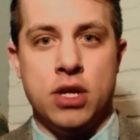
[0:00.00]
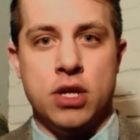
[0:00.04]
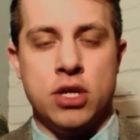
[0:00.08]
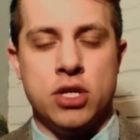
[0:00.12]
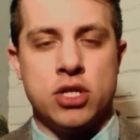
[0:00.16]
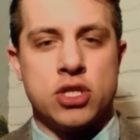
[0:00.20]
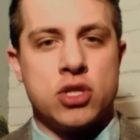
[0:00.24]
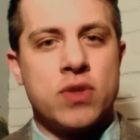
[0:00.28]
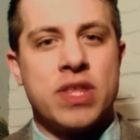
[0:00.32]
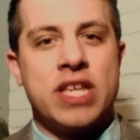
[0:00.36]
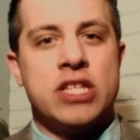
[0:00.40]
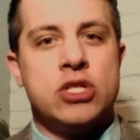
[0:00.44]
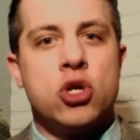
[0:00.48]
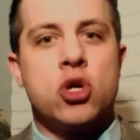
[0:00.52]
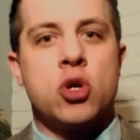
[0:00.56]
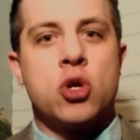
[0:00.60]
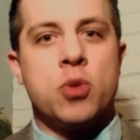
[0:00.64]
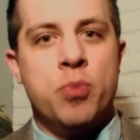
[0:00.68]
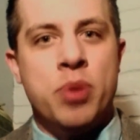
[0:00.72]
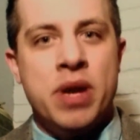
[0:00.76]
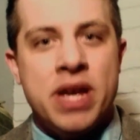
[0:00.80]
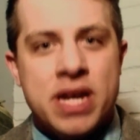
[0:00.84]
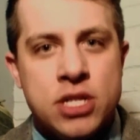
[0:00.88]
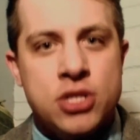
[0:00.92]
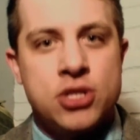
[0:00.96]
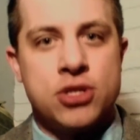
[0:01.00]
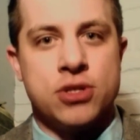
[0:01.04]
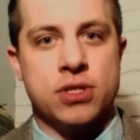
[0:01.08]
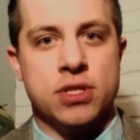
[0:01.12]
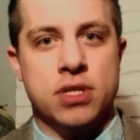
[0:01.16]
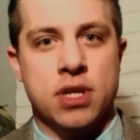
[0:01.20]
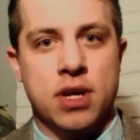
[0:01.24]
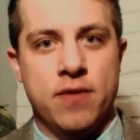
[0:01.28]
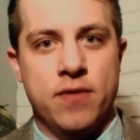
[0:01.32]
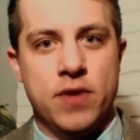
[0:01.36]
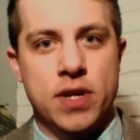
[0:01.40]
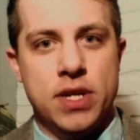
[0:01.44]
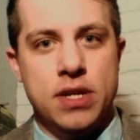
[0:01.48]
So they took pictures
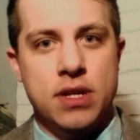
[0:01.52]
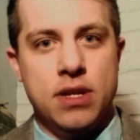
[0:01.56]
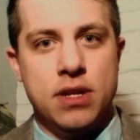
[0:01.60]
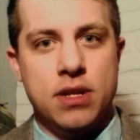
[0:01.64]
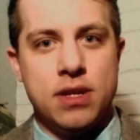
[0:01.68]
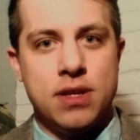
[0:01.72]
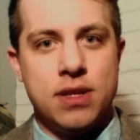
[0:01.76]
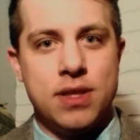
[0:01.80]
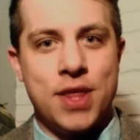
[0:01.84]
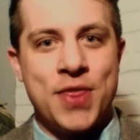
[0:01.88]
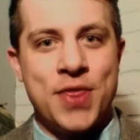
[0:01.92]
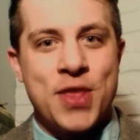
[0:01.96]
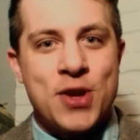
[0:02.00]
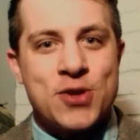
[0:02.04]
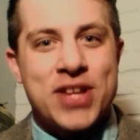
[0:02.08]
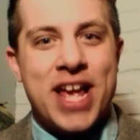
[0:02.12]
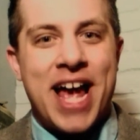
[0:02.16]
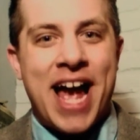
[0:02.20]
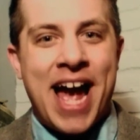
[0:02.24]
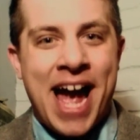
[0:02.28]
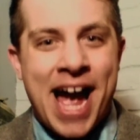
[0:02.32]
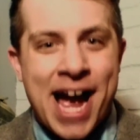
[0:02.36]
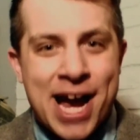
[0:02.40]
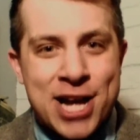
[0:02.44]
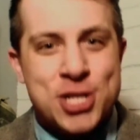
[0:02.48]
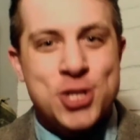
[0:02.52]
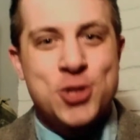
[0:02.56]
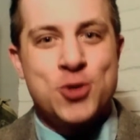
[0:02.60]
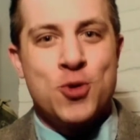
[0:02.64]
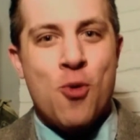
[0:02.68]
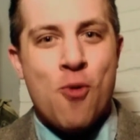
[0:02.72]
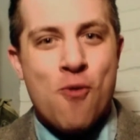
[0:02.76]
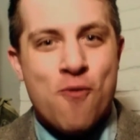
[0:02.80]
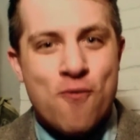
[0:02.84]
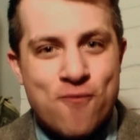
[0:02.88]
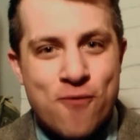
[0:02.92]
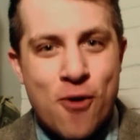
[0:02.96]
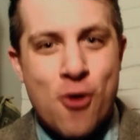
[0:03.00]
of it. There's
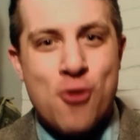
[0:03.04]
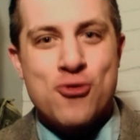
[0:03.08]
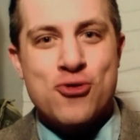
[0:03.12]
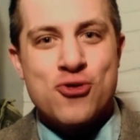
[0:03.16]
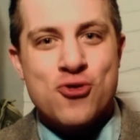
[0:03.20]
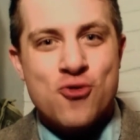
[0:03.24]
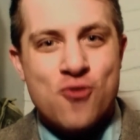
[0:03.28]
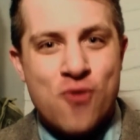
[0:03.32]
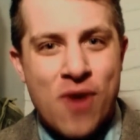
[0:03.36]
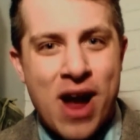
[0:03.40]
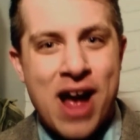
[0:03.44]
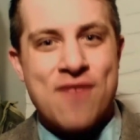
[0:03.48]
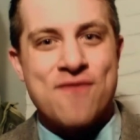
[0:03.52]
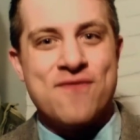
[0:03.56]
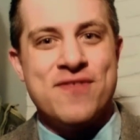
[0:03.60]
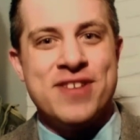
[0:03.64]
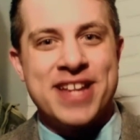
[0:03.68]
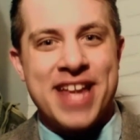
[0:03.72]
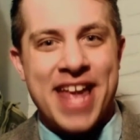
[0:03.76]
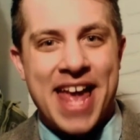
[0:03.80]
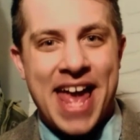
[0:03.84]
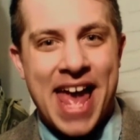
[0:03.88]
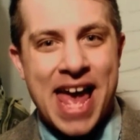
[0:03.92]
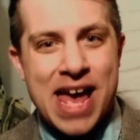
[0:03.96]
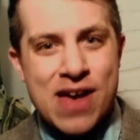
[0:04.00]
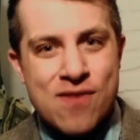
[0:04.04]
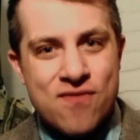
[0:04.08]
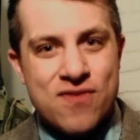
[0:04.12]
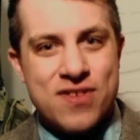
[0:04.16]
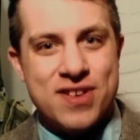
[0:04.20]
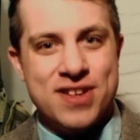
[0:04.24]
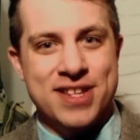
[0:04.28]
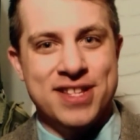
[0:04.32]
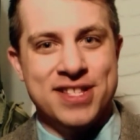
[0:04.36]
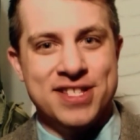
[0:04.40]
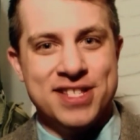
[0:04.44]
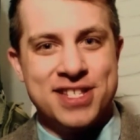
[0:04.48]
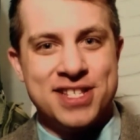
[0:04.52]
actual photographic
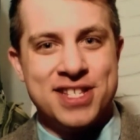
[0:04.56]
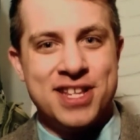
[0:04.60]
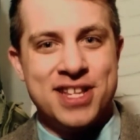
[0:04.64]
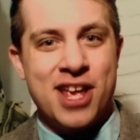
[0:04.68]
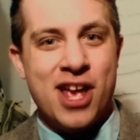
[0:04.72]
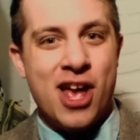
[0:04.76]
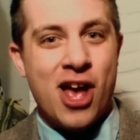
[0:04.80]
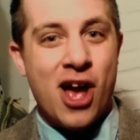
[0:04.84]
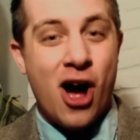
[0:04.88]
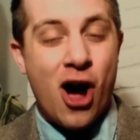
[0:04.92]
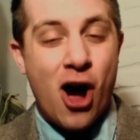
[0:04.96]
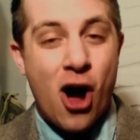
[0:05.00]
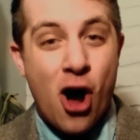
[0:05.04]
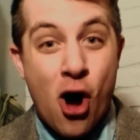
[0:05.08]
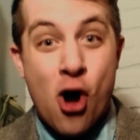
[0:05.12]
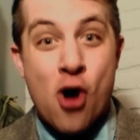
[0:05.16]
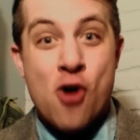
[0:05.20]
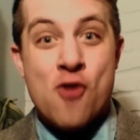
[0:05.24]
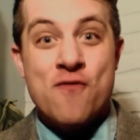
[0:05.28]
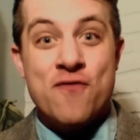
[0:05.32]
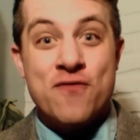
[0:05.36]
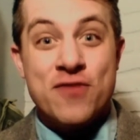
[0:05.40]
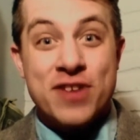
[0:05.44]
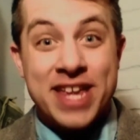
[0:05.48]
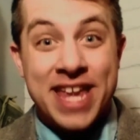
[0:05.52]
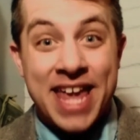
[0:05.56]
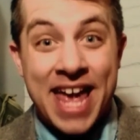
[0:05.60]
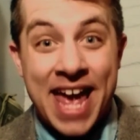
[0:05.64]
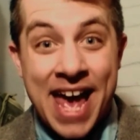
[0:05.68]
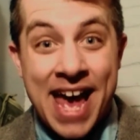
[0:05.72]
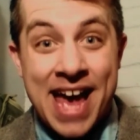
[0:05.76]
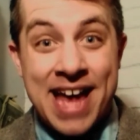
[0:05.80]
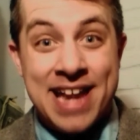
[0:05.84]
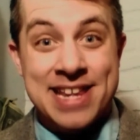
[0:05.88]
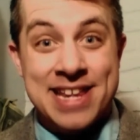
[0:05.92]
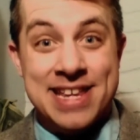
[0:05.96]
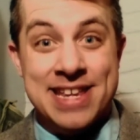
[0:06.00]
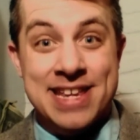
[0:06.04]
evidence of
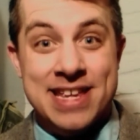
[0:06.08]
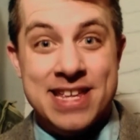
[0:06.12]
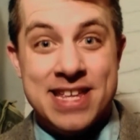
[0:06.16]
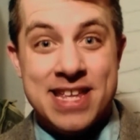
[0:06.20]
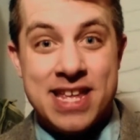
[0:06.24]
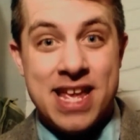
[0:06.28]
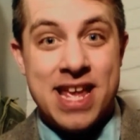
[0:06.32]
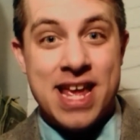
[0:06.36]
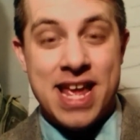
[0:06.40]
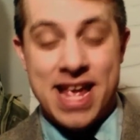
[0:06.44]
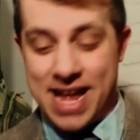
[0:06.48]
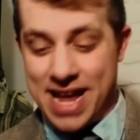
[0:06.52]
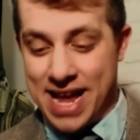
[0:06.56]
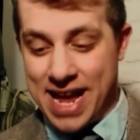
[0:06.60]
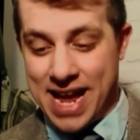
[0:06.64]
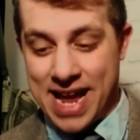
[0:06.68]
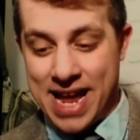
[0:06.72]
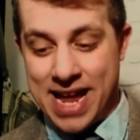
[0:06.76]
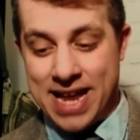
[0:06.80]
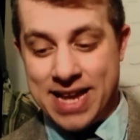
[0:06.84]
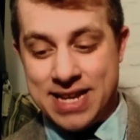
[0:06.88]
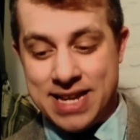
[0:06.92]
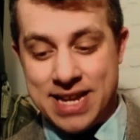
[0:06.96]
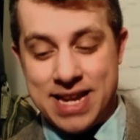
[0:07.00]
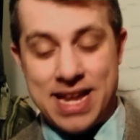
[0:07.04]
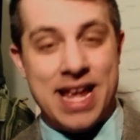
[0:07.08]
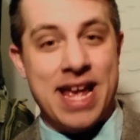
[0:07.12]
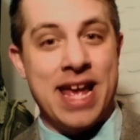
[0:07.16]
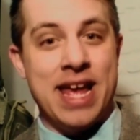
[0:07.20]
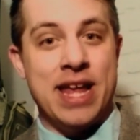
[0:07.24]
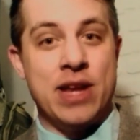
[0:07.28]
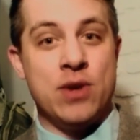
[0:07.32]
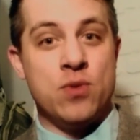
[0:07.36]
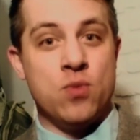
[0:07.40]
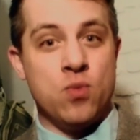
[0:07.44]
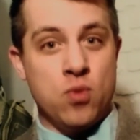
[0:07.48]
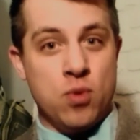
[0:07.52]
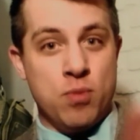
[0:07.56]
Caddy. And
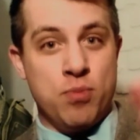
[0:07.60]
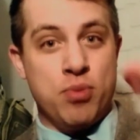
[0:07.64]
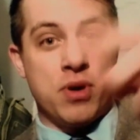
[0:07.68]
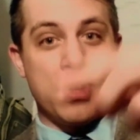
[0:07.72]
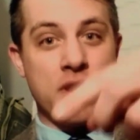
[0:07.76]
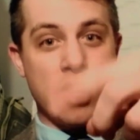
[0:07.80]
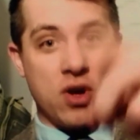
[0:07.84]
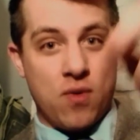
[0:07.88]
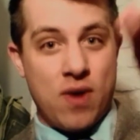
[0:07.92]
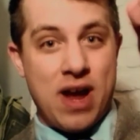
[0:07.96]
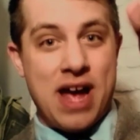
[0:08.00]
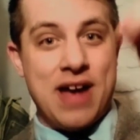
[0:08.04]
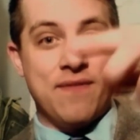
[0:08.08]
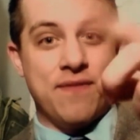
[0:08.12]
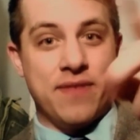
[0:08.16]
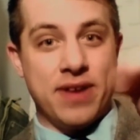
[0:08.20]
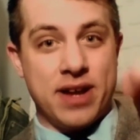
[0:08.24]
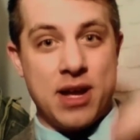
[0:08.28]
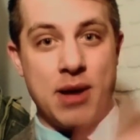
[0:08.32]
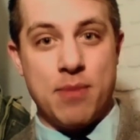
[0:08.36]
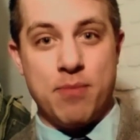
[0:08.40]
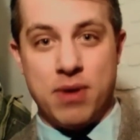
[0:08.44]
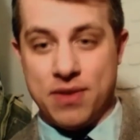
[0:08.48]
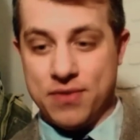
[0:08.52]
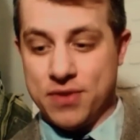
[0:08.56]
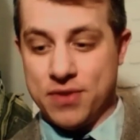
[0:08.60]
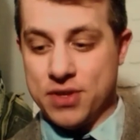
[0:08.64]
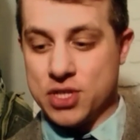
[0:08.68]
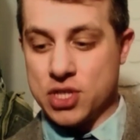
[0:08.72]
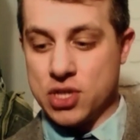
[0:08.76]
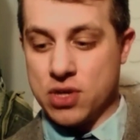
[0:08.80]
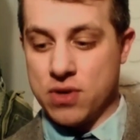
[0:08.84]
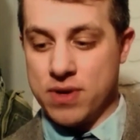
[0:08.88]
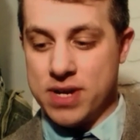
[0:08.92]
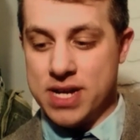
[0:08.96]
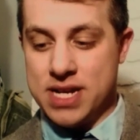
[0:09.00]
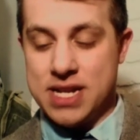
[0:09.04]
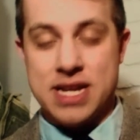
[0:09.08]
we'll put a graphic up on the
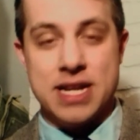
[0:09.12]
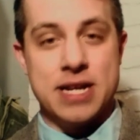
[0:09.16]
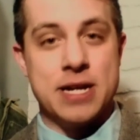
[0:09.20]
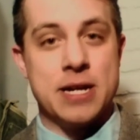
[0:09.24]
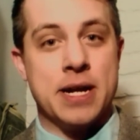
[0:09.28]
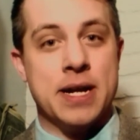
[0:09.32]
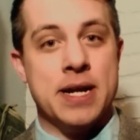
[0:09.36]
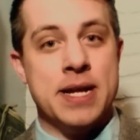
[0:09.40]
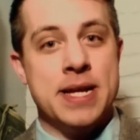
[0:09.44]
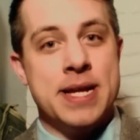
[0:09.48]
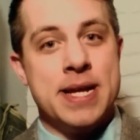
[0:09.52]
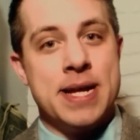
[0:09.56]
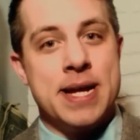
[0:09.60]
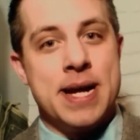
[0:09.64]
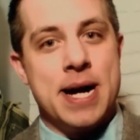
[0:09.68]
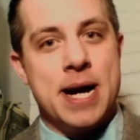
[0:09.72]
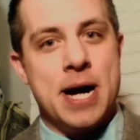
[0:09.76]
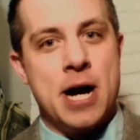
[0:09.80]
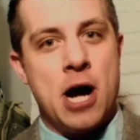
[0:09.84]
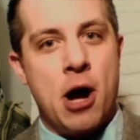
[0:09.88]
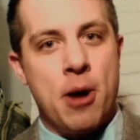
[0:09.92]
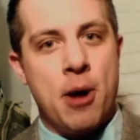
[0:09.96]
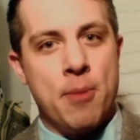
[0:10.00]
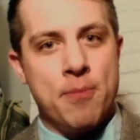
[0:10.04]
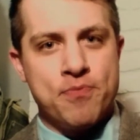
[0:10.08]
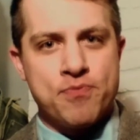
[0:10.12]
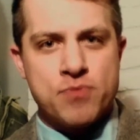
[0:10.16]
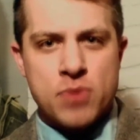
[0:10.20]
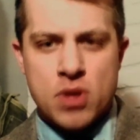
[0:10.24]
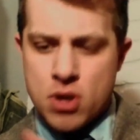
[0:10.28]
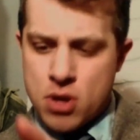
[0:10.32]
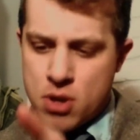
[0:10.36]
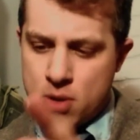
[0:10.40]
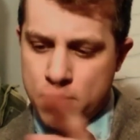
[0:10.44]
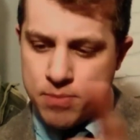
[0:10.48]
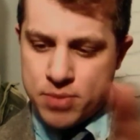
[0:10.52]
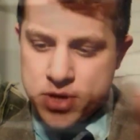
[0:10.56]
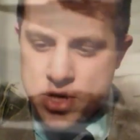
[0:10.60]
screen here.
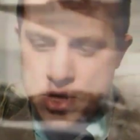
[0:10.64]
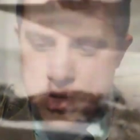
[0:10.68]
But